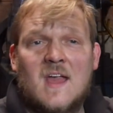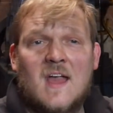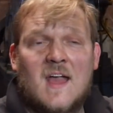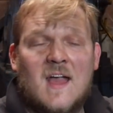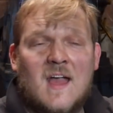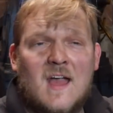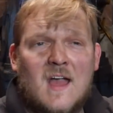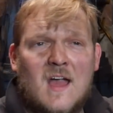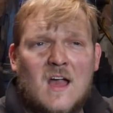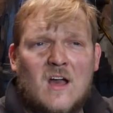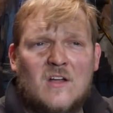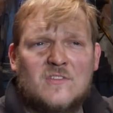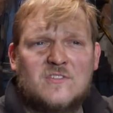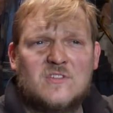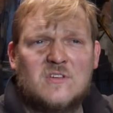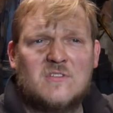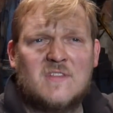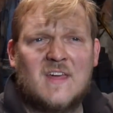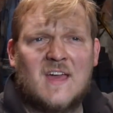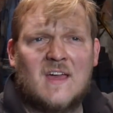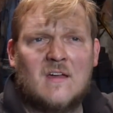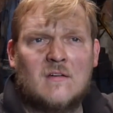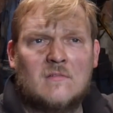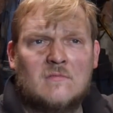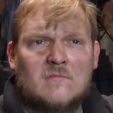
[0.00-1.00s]
I'll do
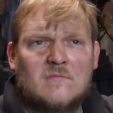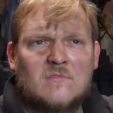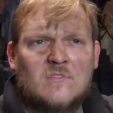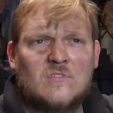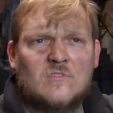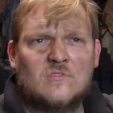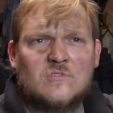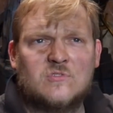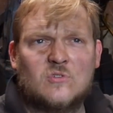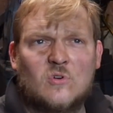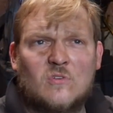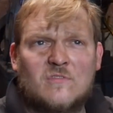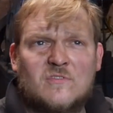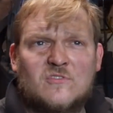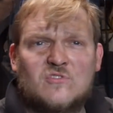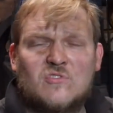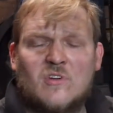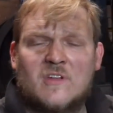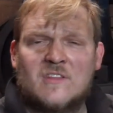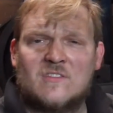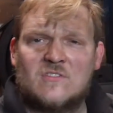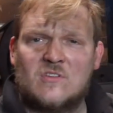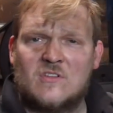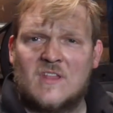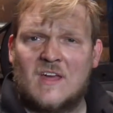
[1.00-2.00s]
that, sort of
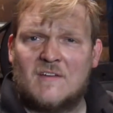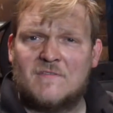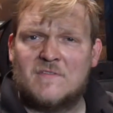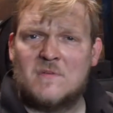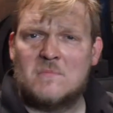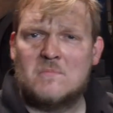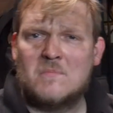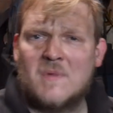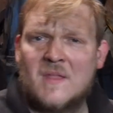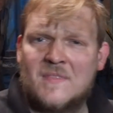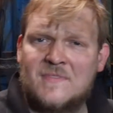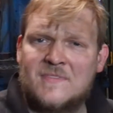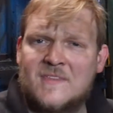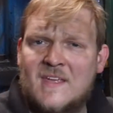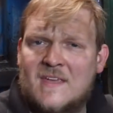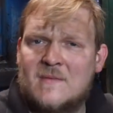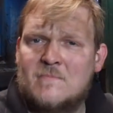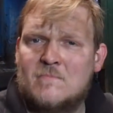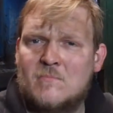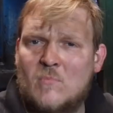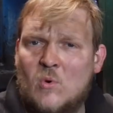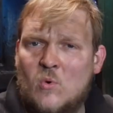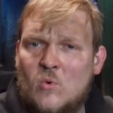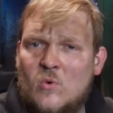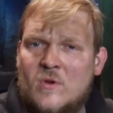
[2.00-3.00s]
try and do that for Monday
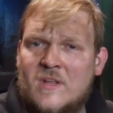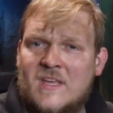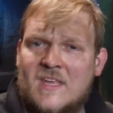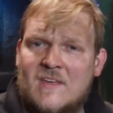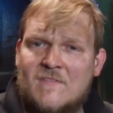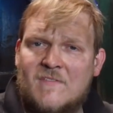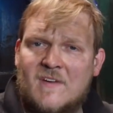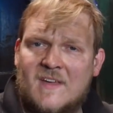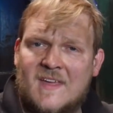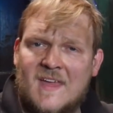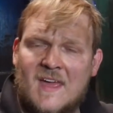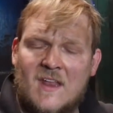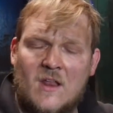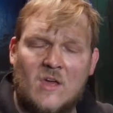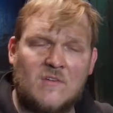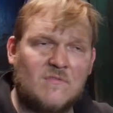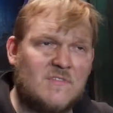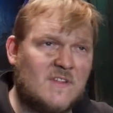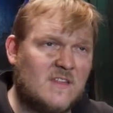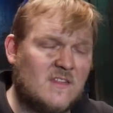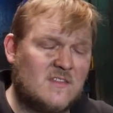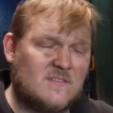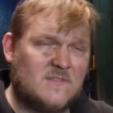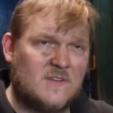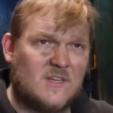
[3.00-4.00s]
morning if I can.
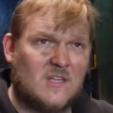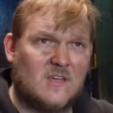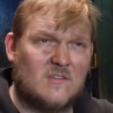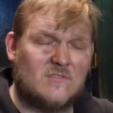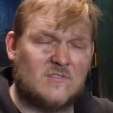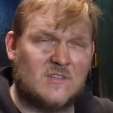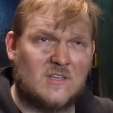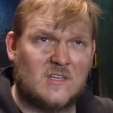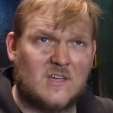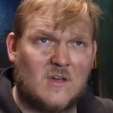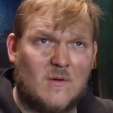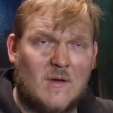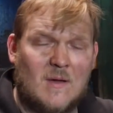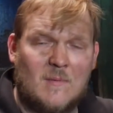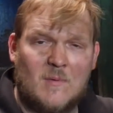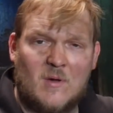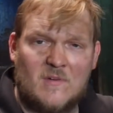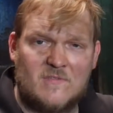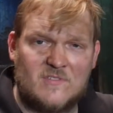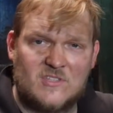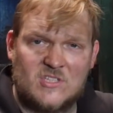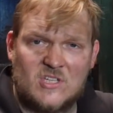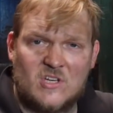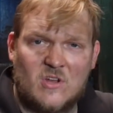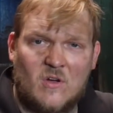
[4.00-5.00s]
Hopefully this video is going to go up
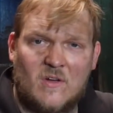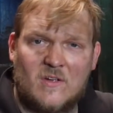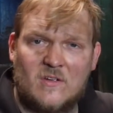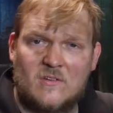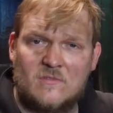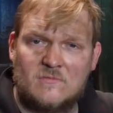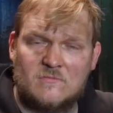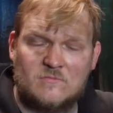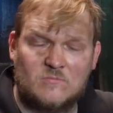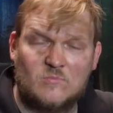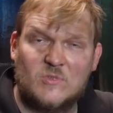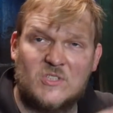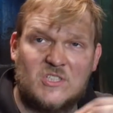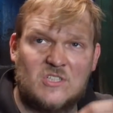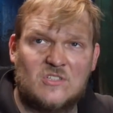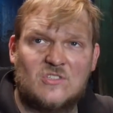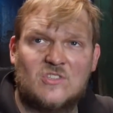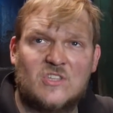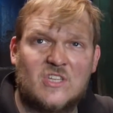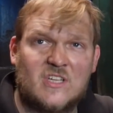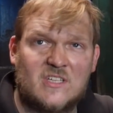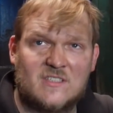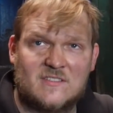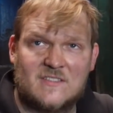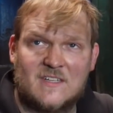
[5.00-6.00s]
over tonight, which is
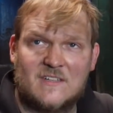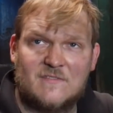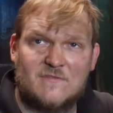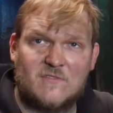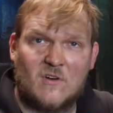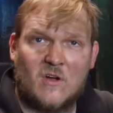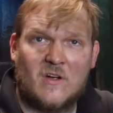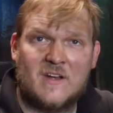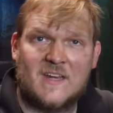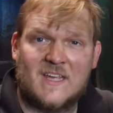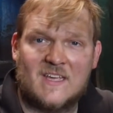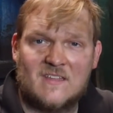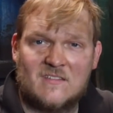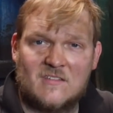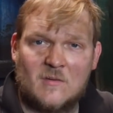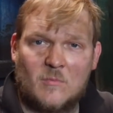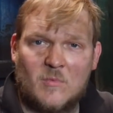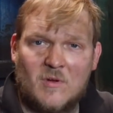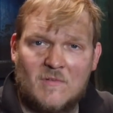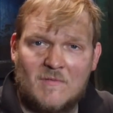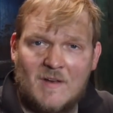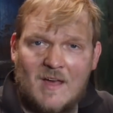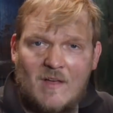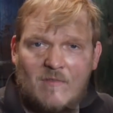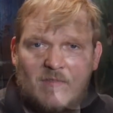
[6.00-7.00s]
Thursday, Friday,
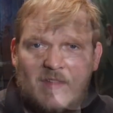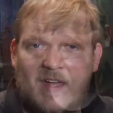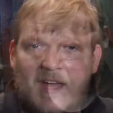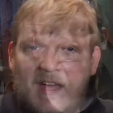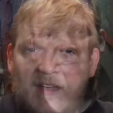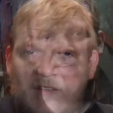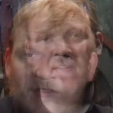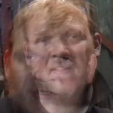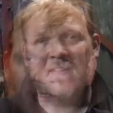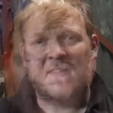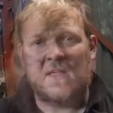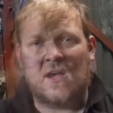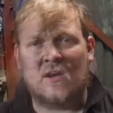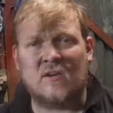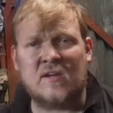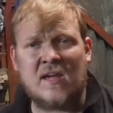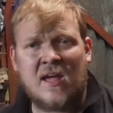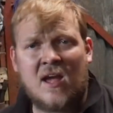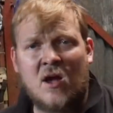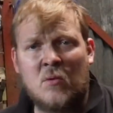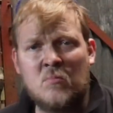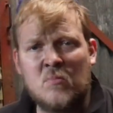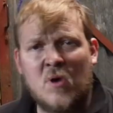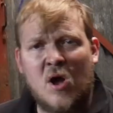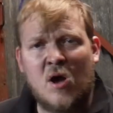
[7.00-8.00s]
somewhere around there. So, okay,
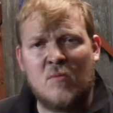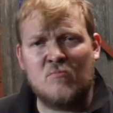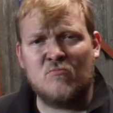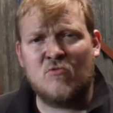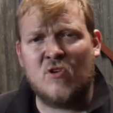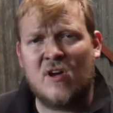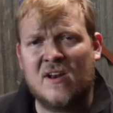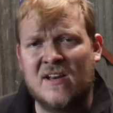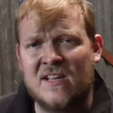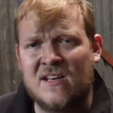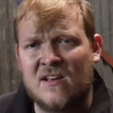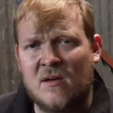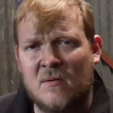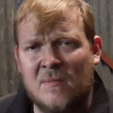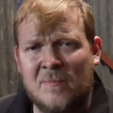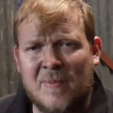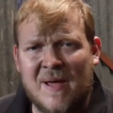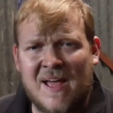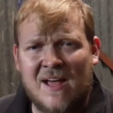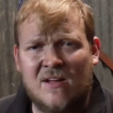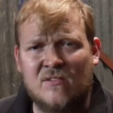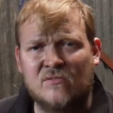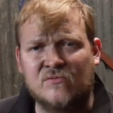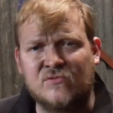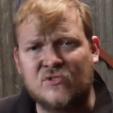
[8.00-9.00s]
I'm running
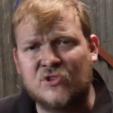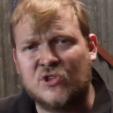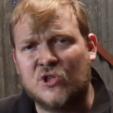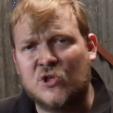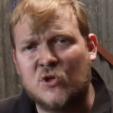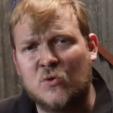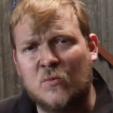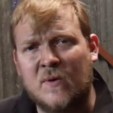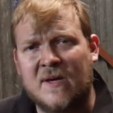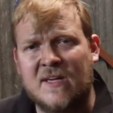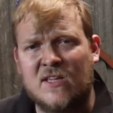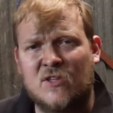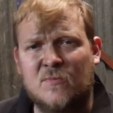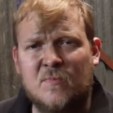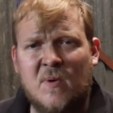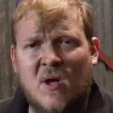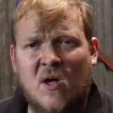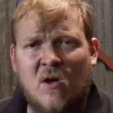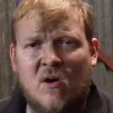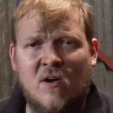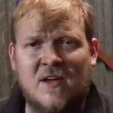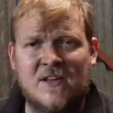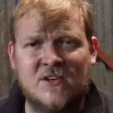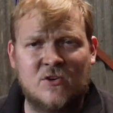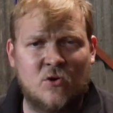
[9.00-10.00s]
about 2 weeks
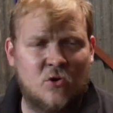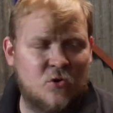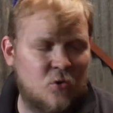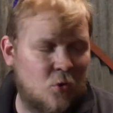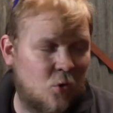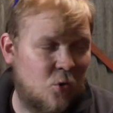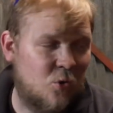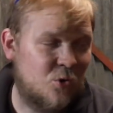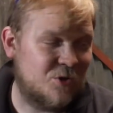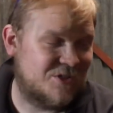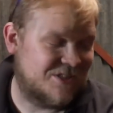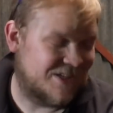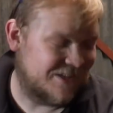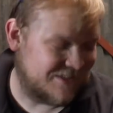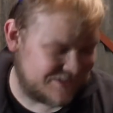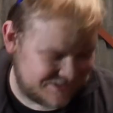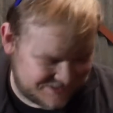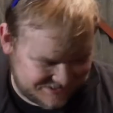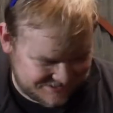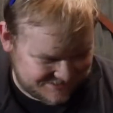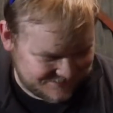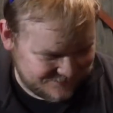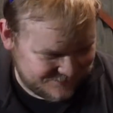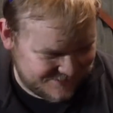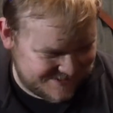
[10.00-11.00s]
behind on
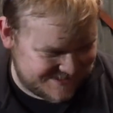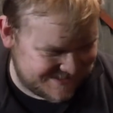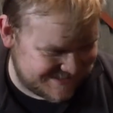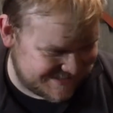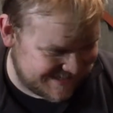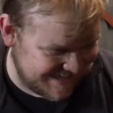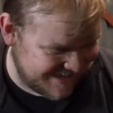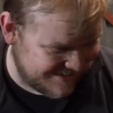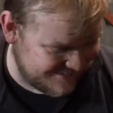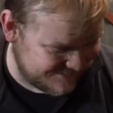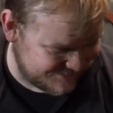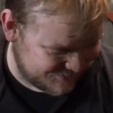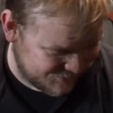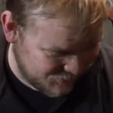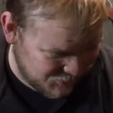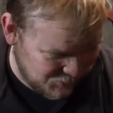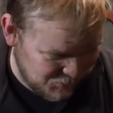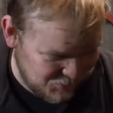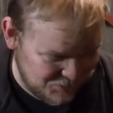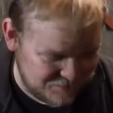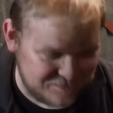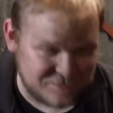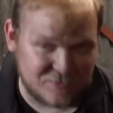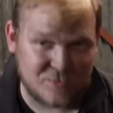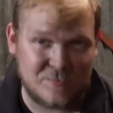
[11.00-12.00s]
orders, which sounds
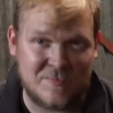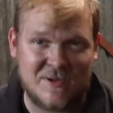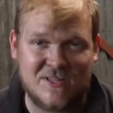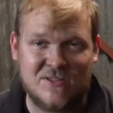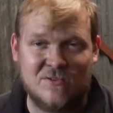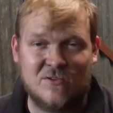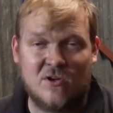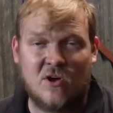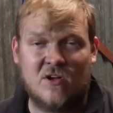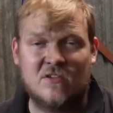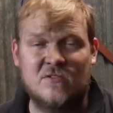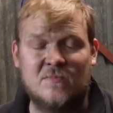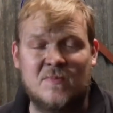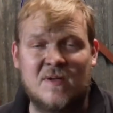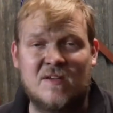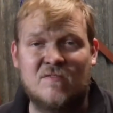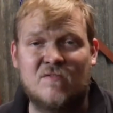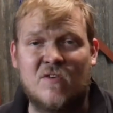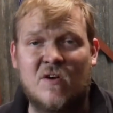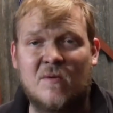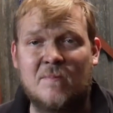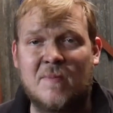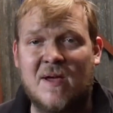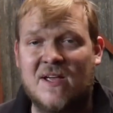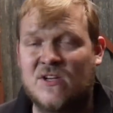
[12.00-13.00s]
awful, but you guys are being
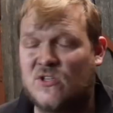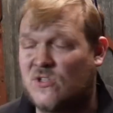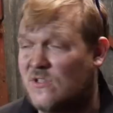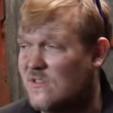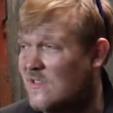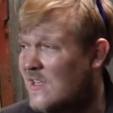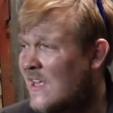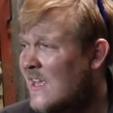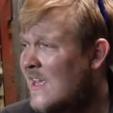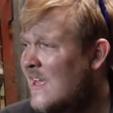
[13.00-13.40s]
very patient.